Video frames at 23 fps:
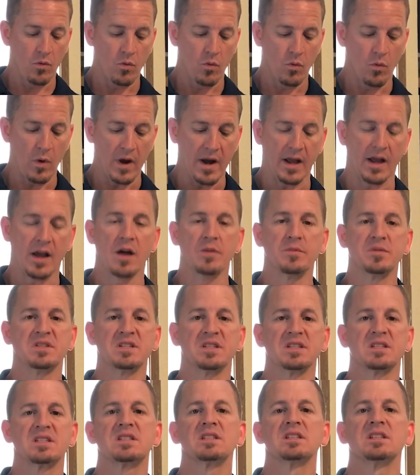When it comes to
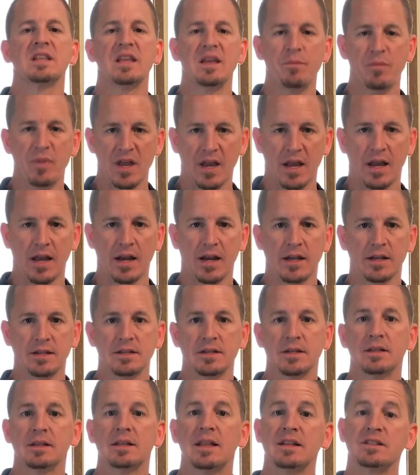sleeping in it,
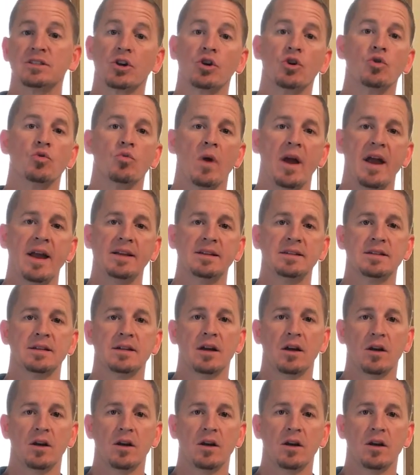that's a great